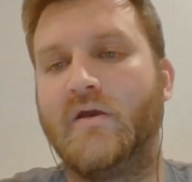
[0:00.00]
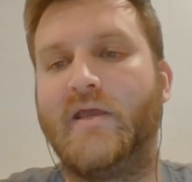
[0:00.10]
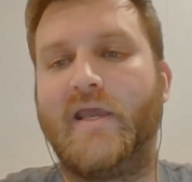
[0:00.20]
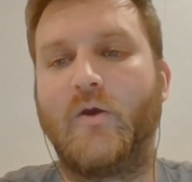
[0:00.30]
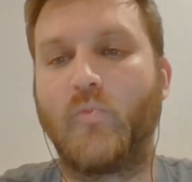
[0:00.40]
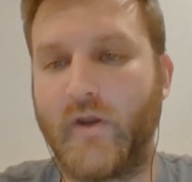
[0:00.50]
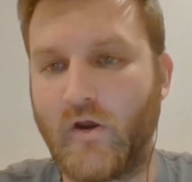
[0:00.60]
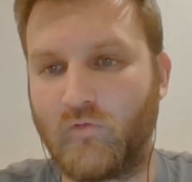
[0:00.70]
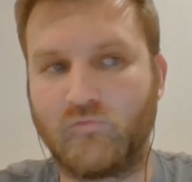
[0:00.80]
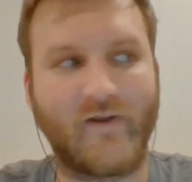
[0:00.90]
And we
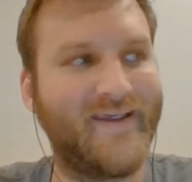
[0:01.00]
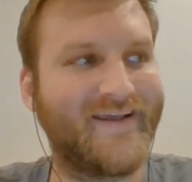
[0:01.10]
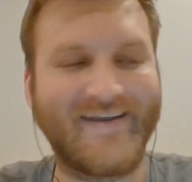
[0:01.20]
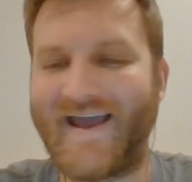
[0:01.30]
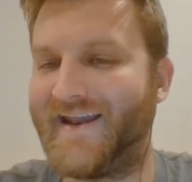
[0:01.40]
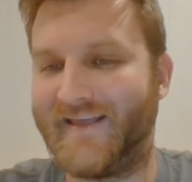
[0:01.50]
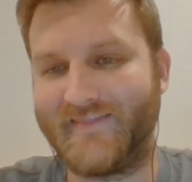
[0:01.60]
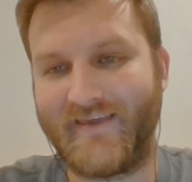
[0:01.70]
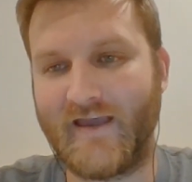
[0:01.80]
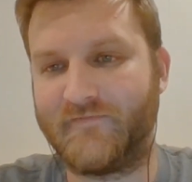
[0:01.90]
are reigniting
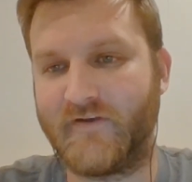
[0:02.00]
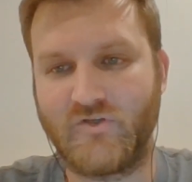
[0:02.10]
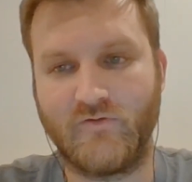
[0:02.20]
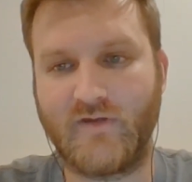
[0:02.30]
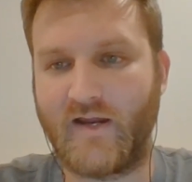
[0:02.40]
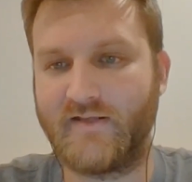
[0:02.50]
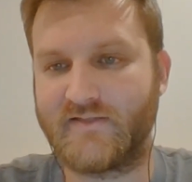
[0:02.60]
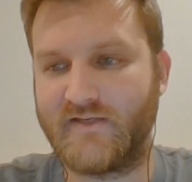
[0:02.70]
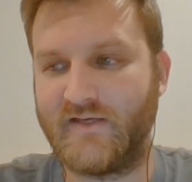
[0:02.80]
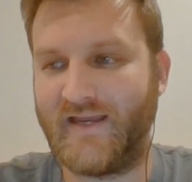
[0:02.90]
the FSU
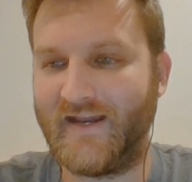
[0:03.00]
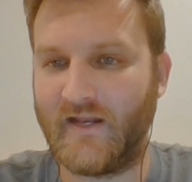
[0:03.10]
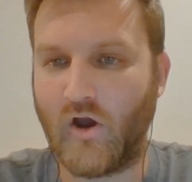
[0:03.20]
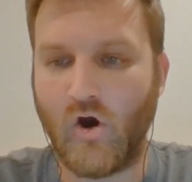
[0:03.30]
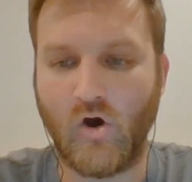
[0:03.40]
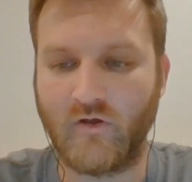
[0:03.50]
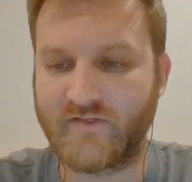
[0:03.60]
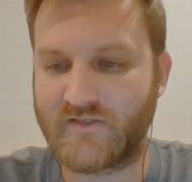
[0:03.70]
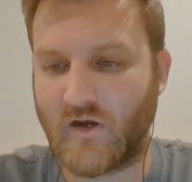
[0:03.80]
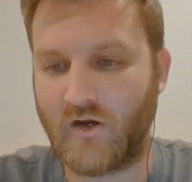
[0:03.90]
Dynasty. And it all
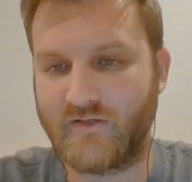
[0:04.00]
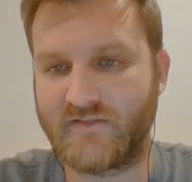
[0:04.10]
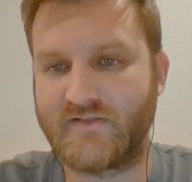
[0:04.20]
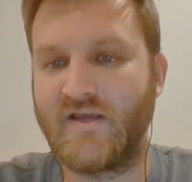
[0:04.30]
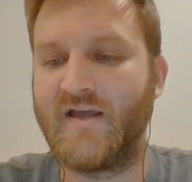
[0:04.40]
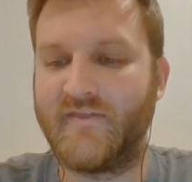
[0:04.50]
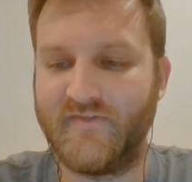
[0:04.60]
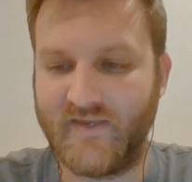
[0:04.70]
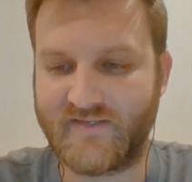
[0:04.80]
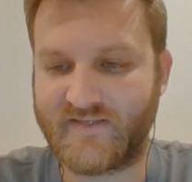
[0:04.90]
starts
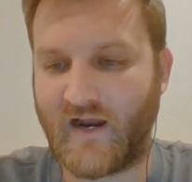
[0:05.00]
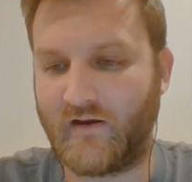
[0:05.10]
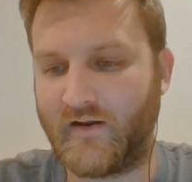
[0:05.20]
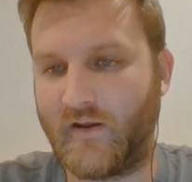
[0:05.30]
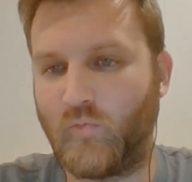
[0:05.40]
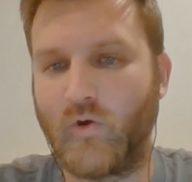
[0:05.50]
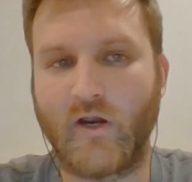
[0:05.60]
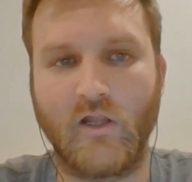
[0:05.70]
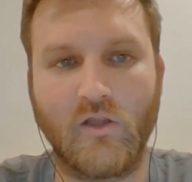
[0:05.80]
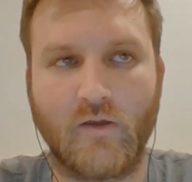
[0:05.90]
this Saturday. We're
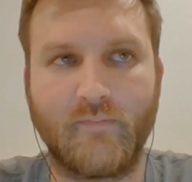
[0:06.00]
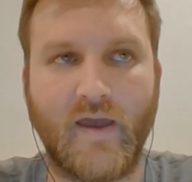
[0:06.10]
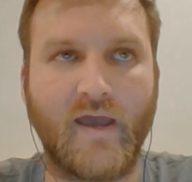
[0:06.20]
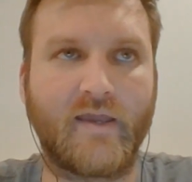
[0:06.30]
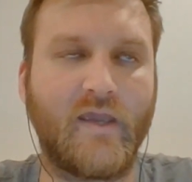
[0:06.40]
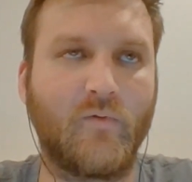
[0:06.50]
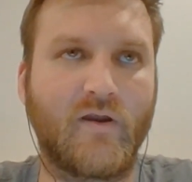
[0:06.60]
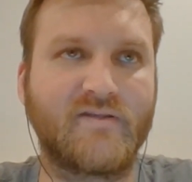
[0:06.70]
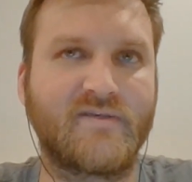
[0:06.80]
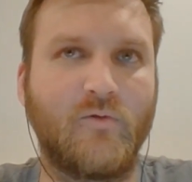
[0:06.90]
going to look back and we're
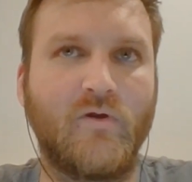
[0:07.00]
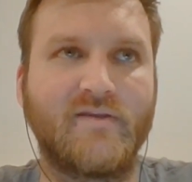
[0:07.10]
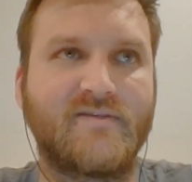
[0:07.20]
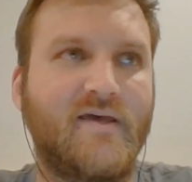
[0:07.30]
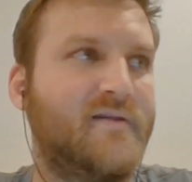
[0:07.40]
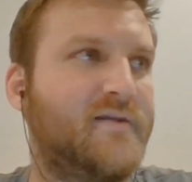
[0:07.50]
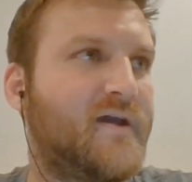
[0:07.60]
going to say, what is that?